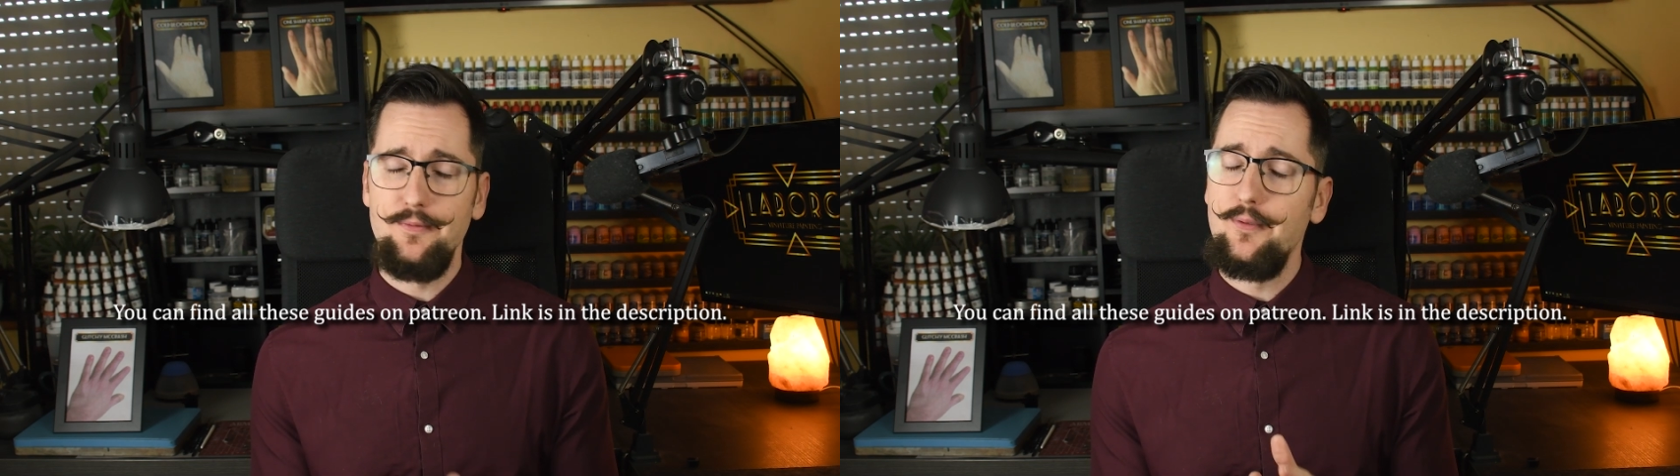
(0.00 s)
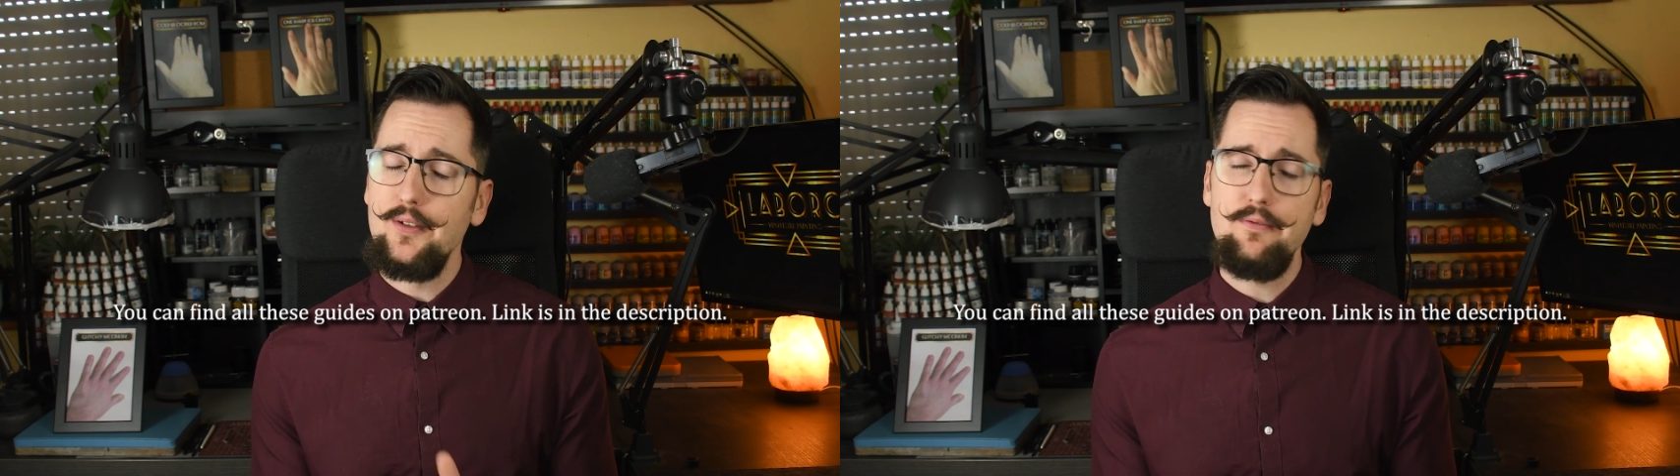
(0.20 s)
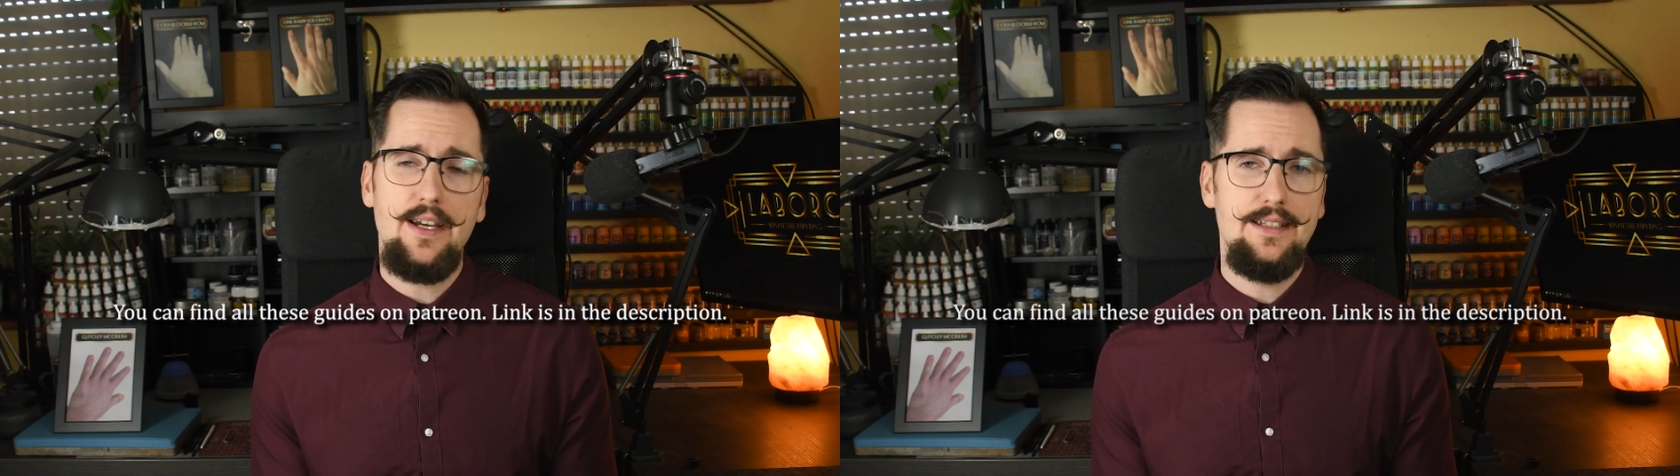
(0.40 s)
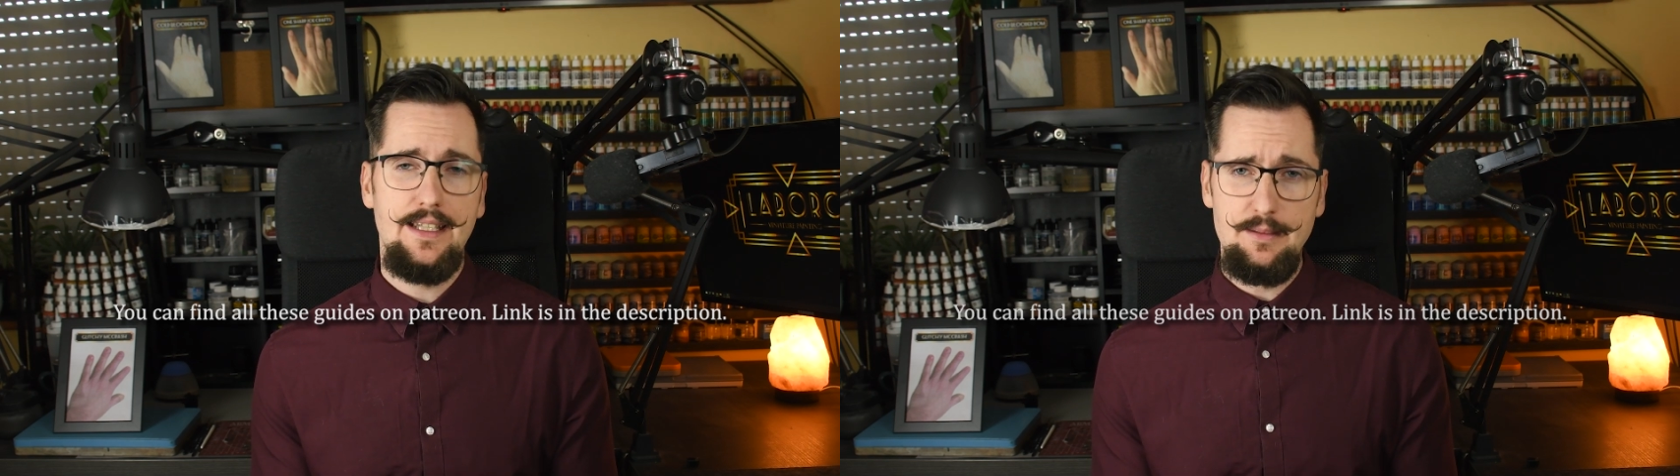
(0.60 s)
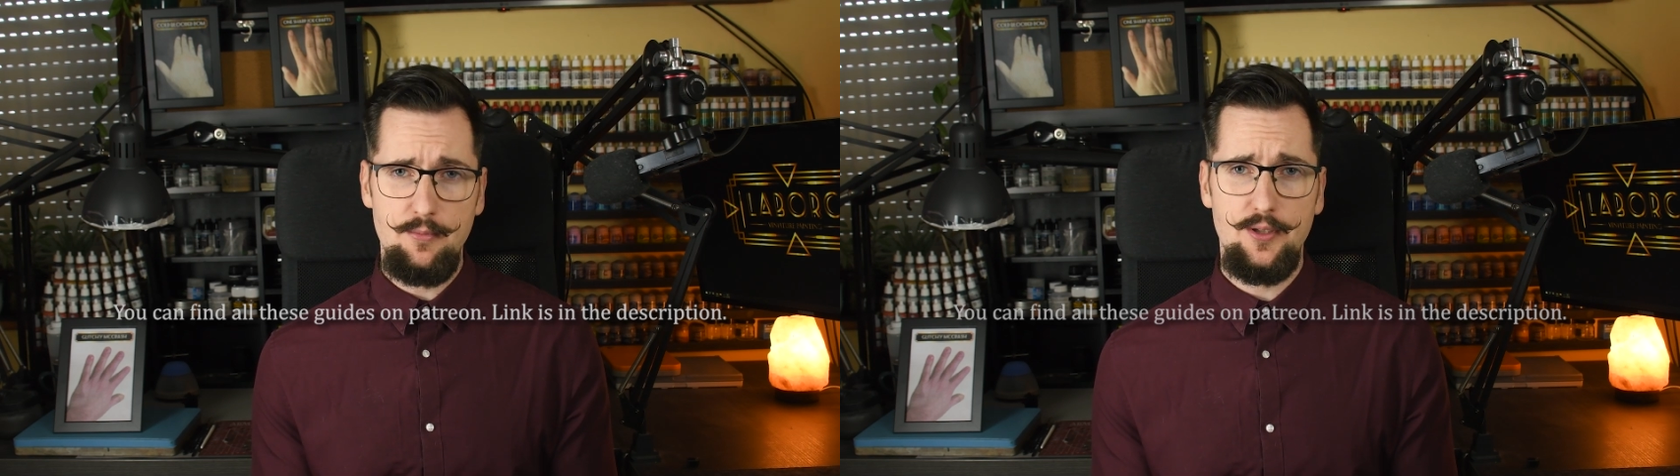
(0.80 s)
You won't
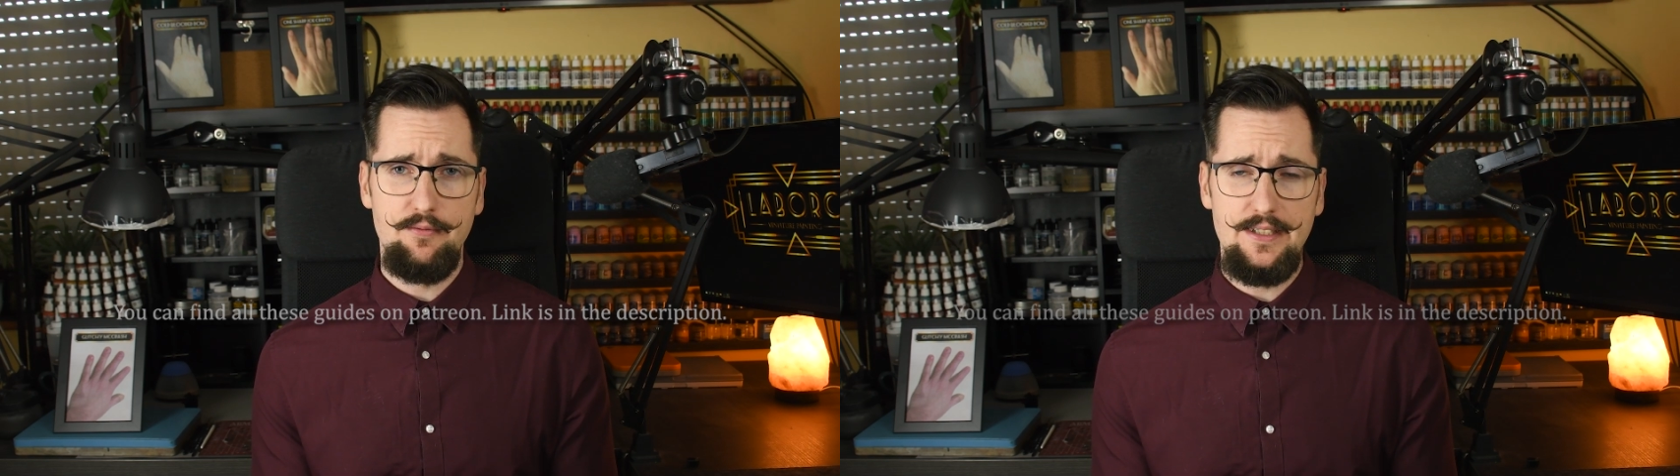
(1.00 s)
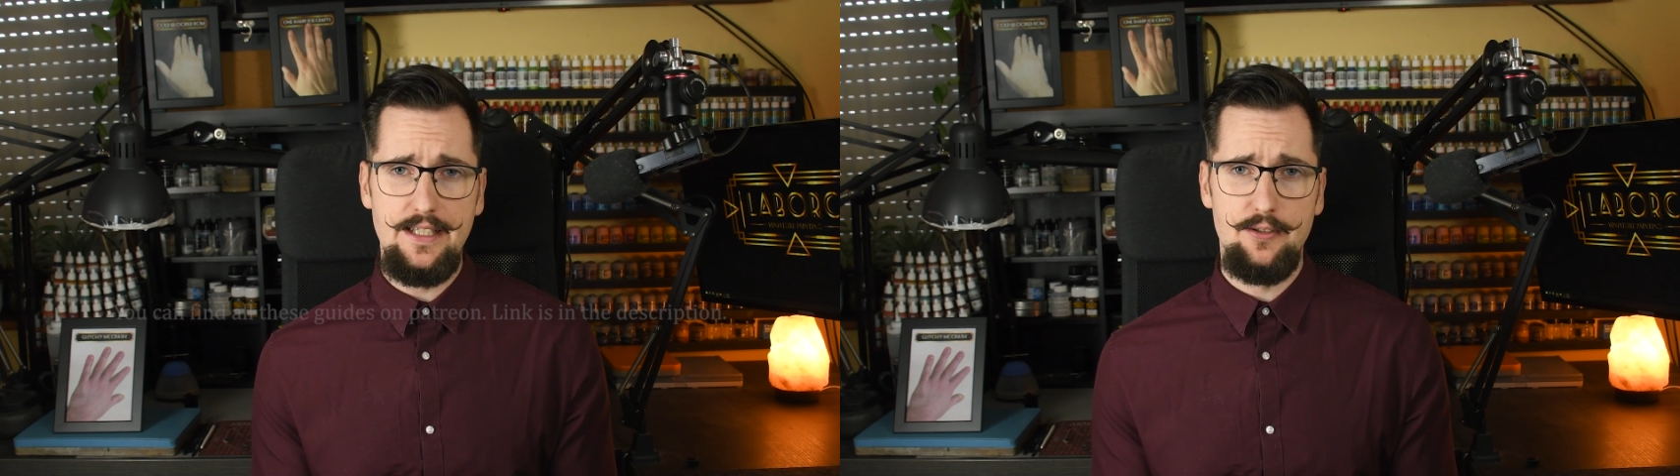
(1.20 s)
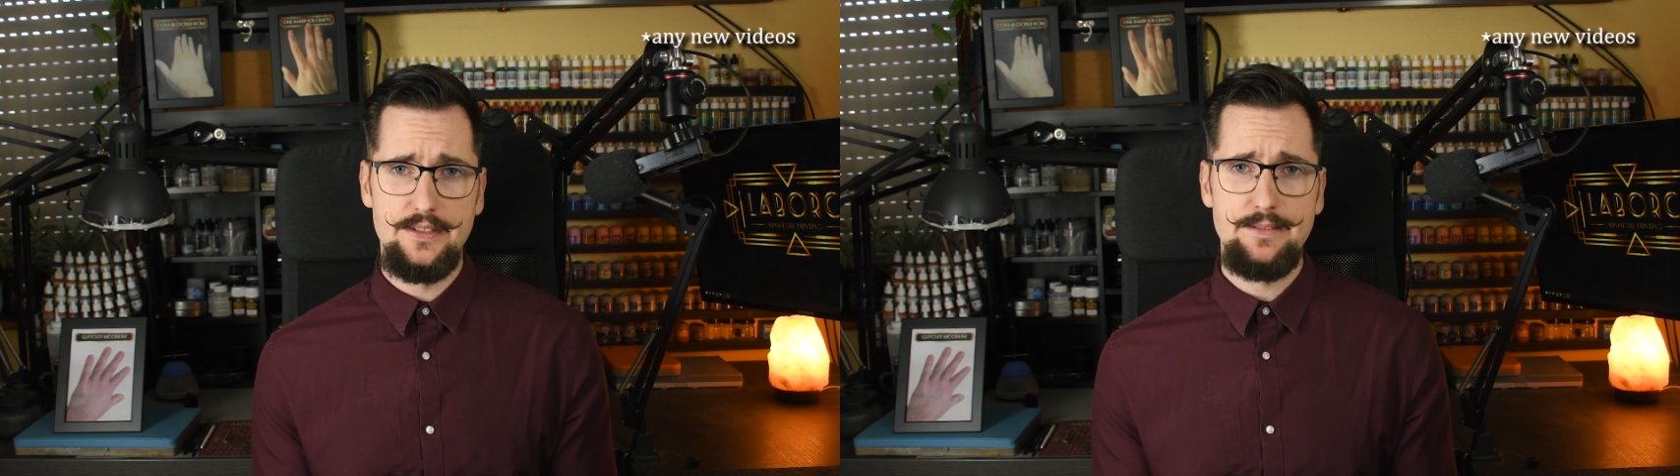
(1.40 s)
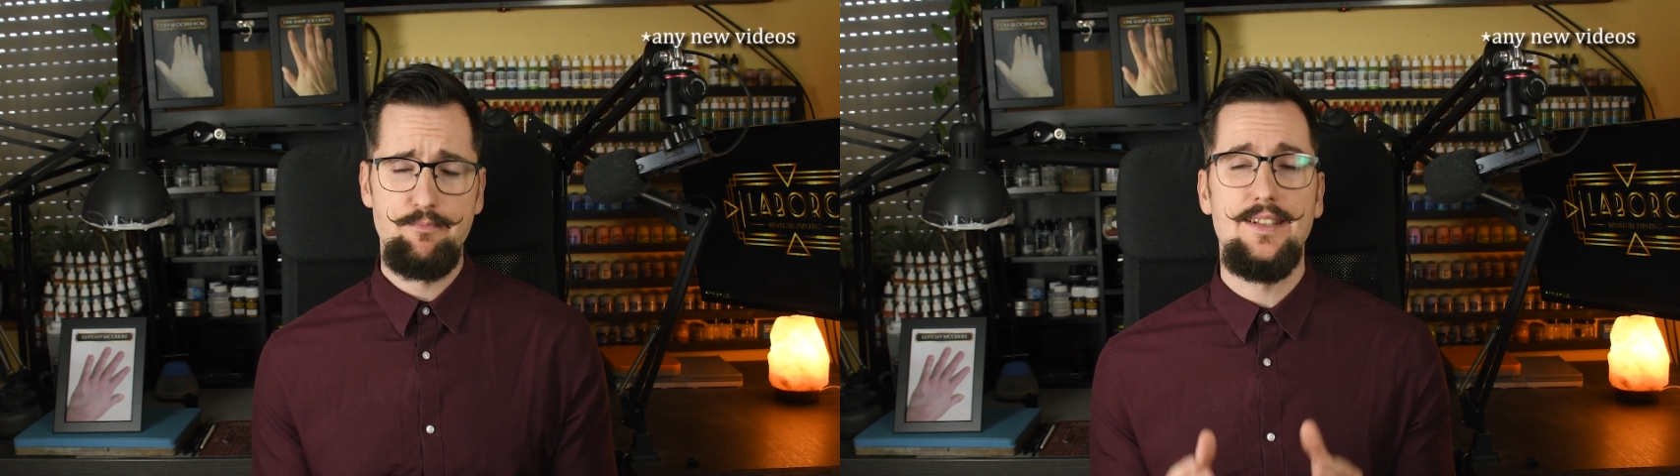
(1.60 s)
find any more videos.